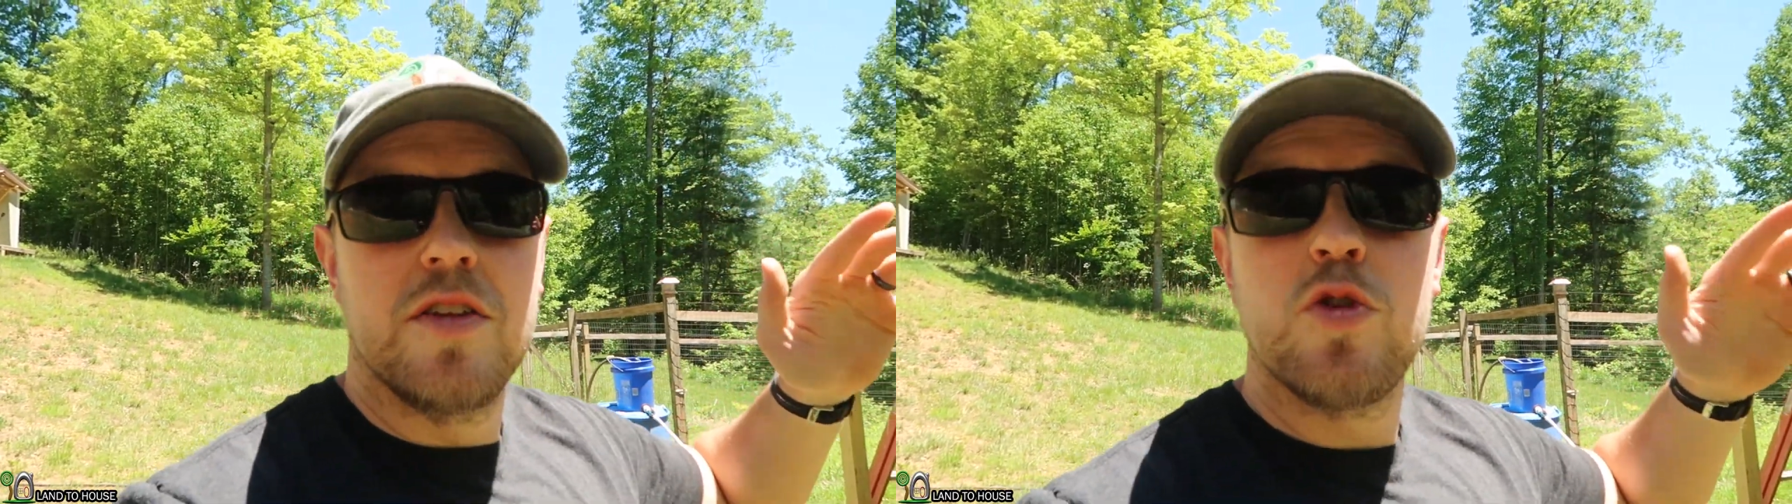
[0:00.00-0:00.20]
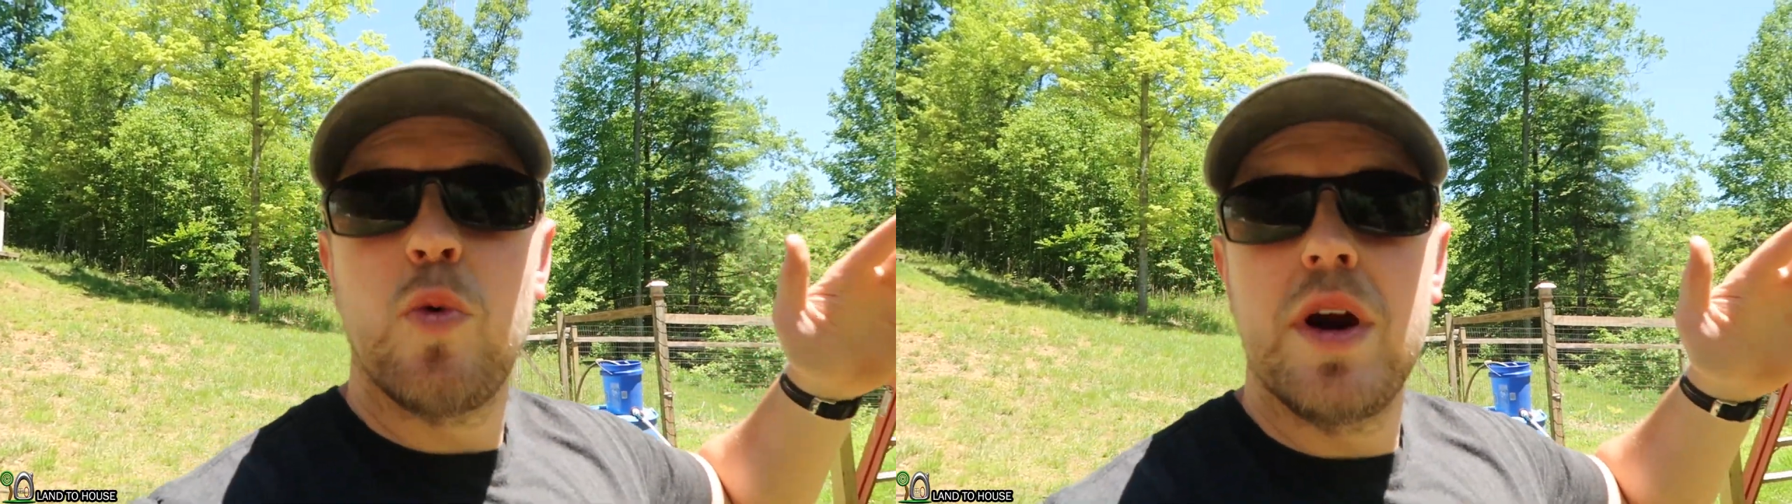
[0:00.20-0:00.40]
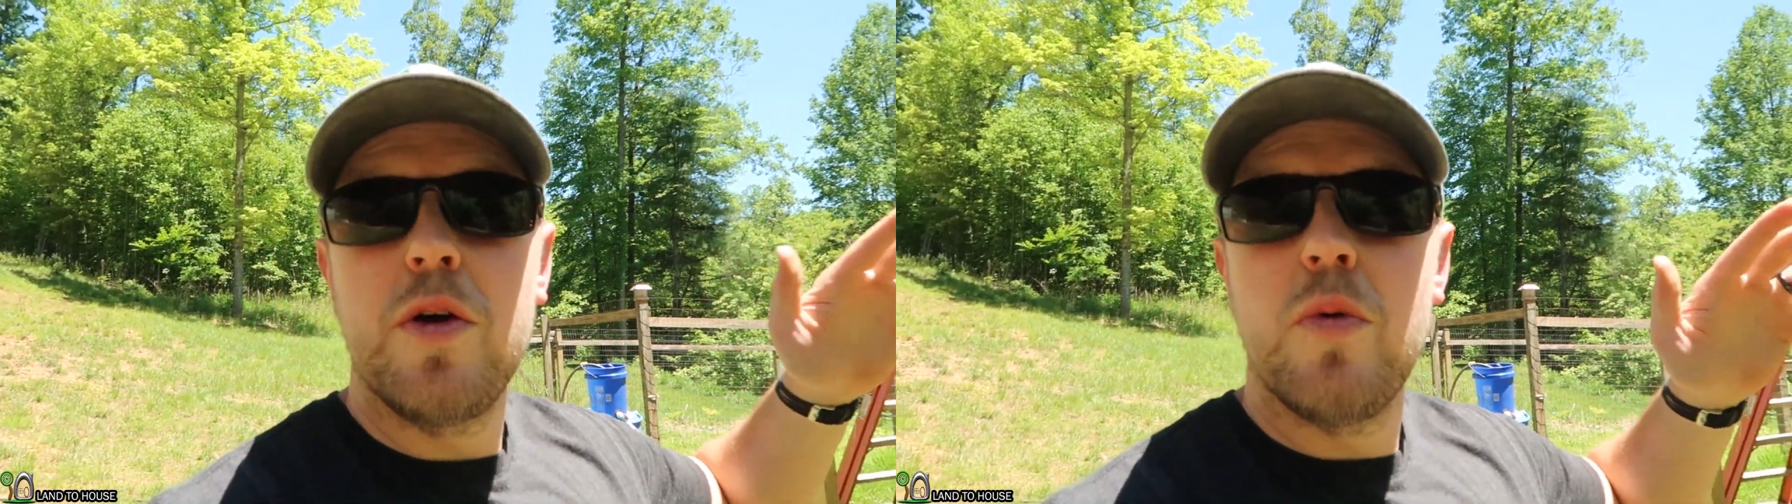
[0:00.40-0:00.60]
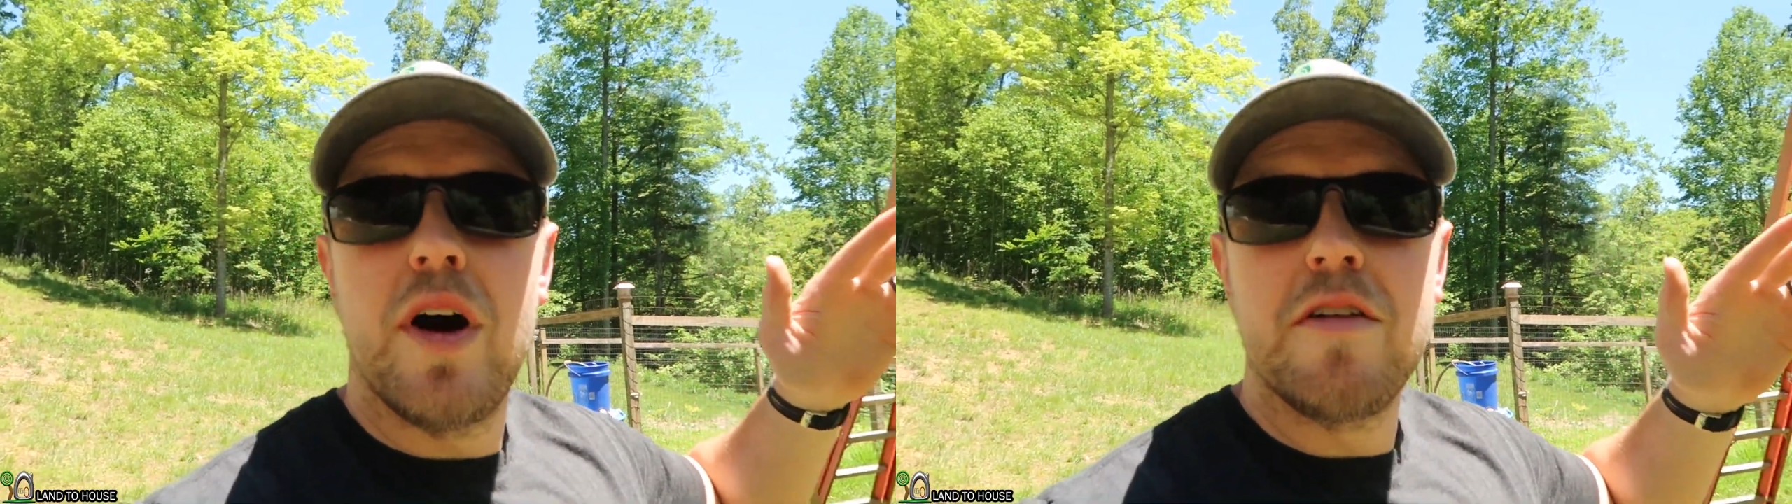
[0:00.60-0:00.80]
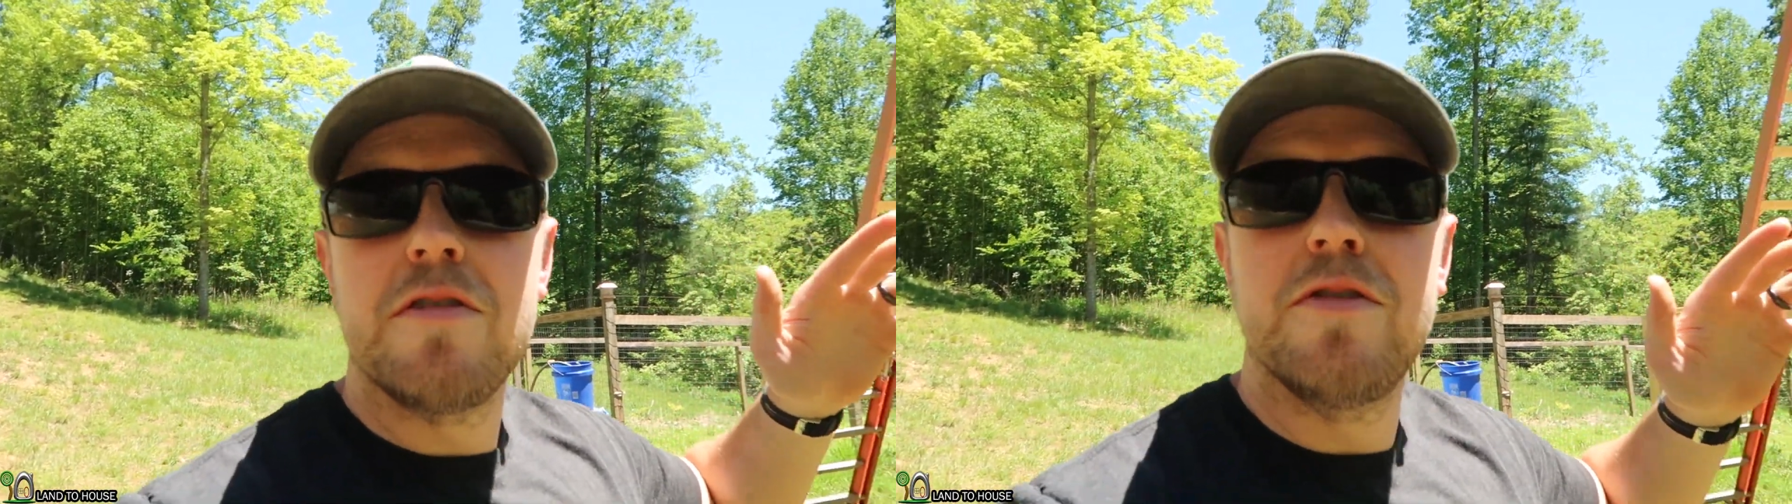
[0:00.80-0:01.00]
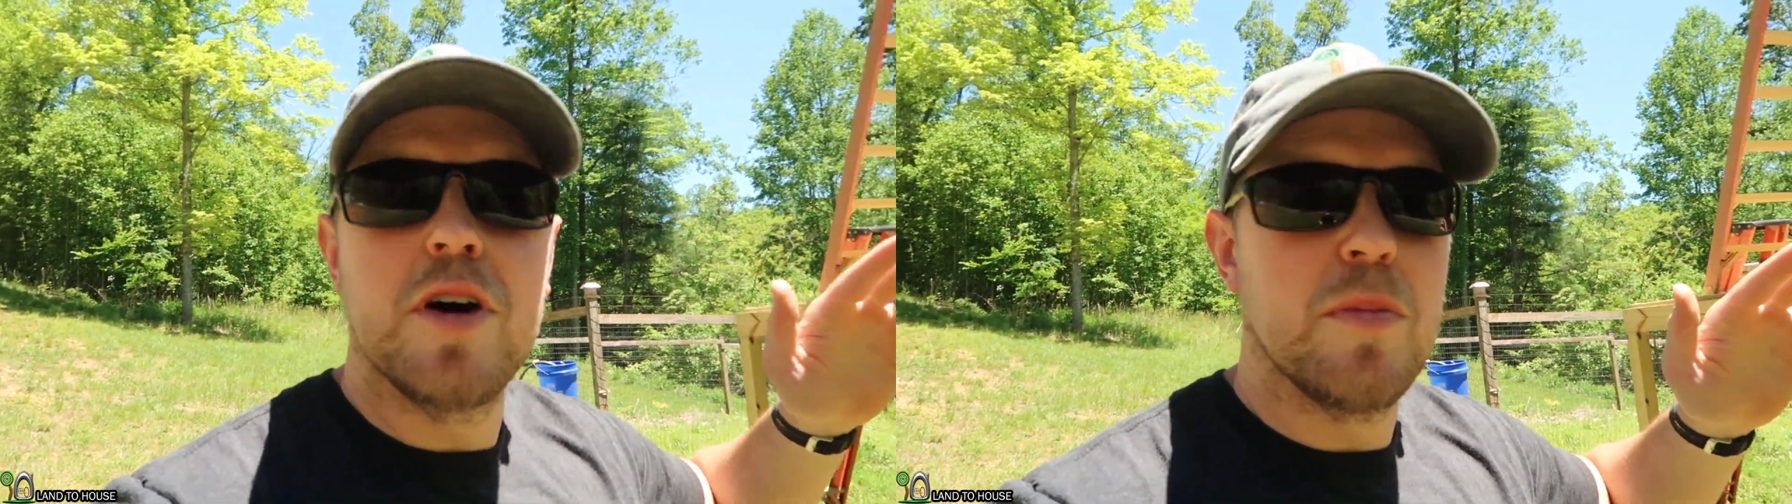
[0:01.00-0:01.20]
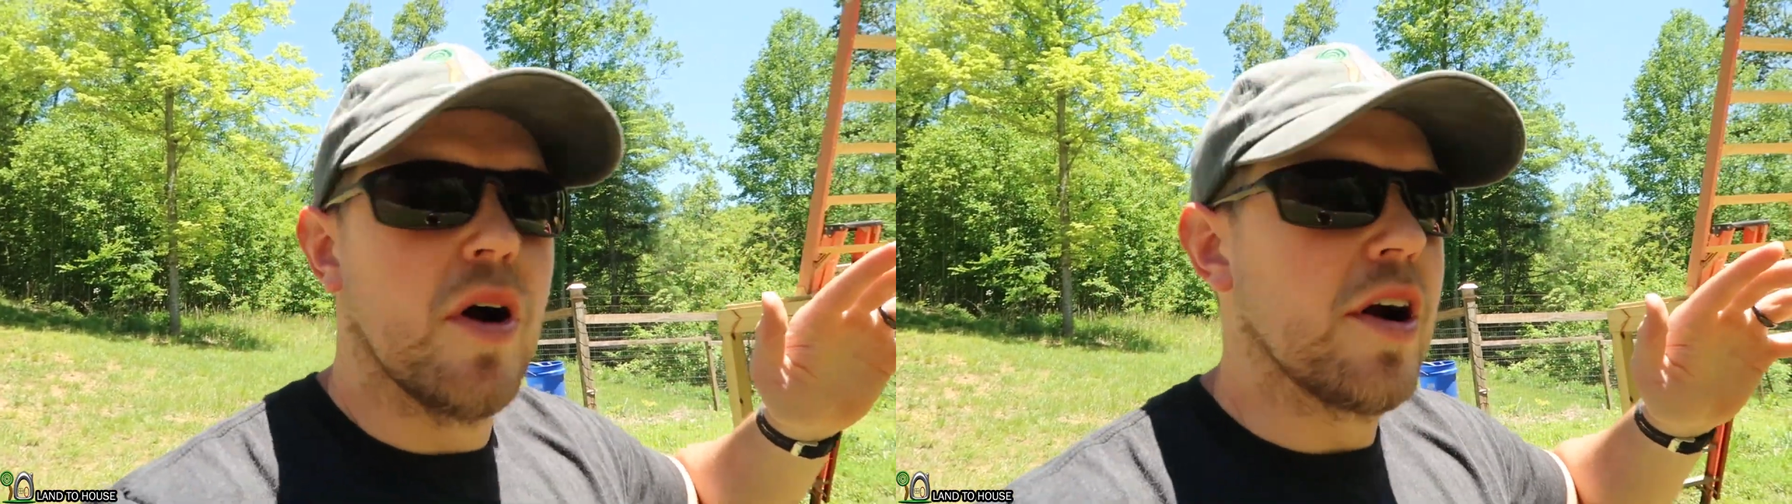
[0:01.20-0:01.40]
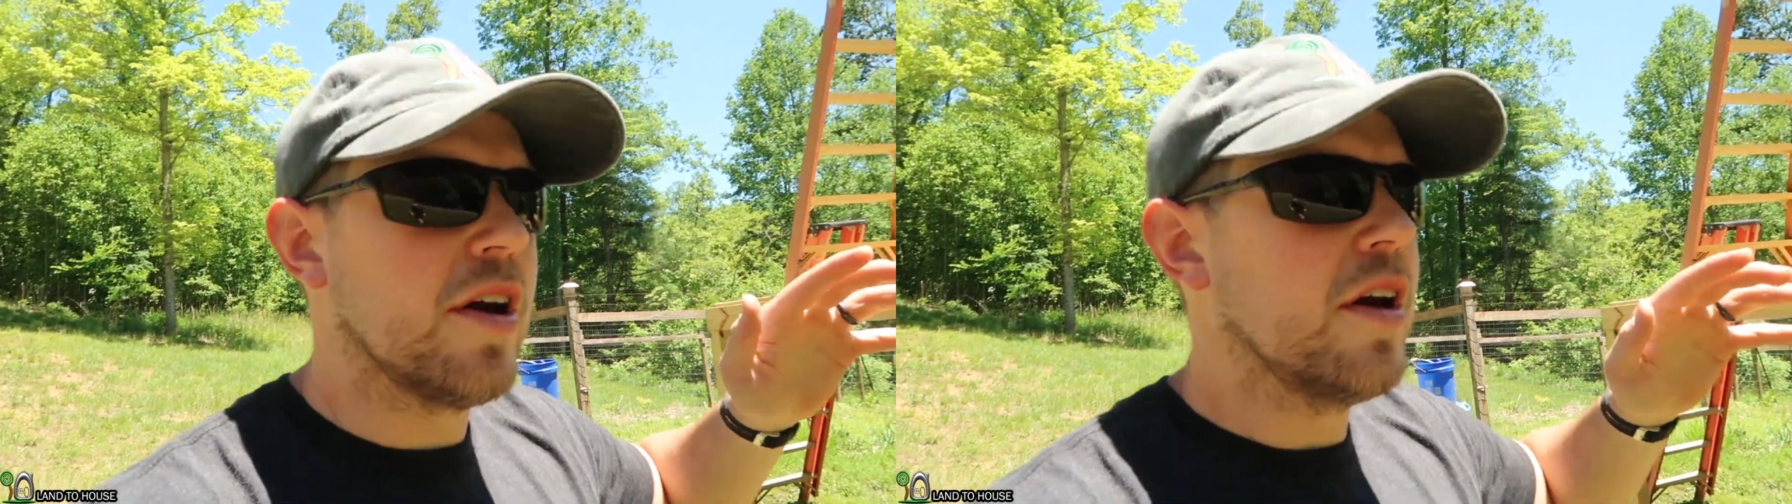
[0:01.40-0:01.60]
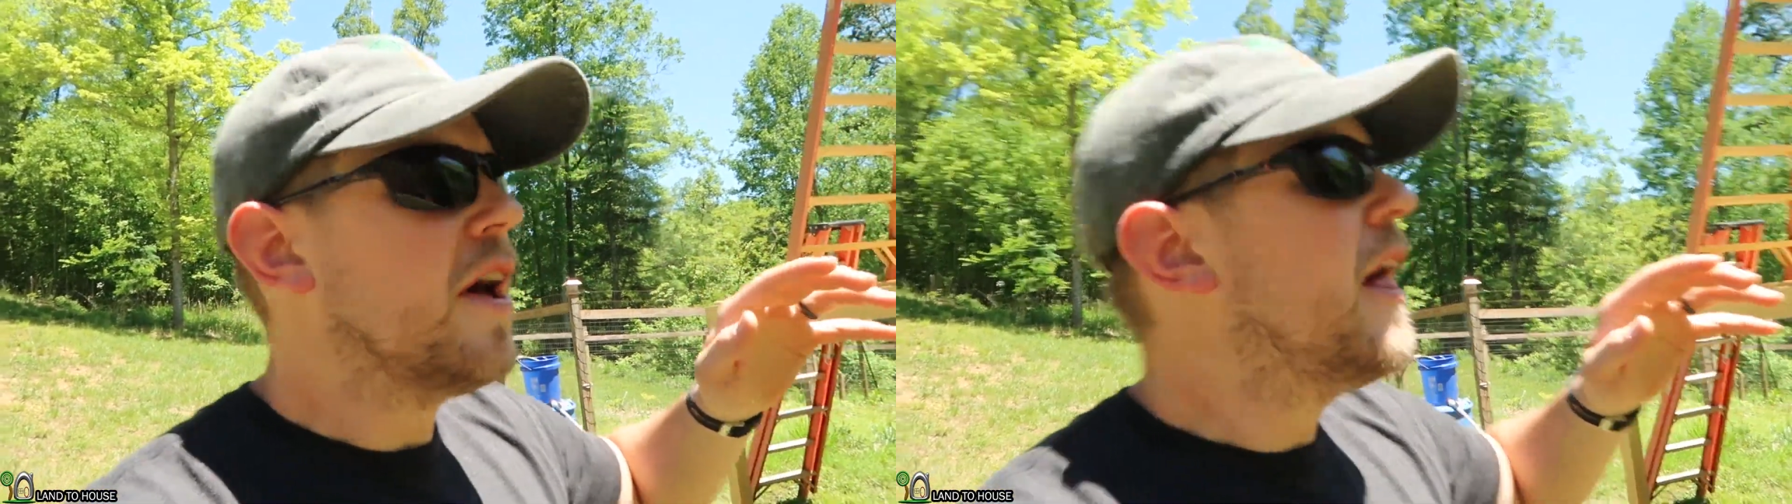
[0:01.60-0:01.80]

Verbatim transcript: the 21 foot mark.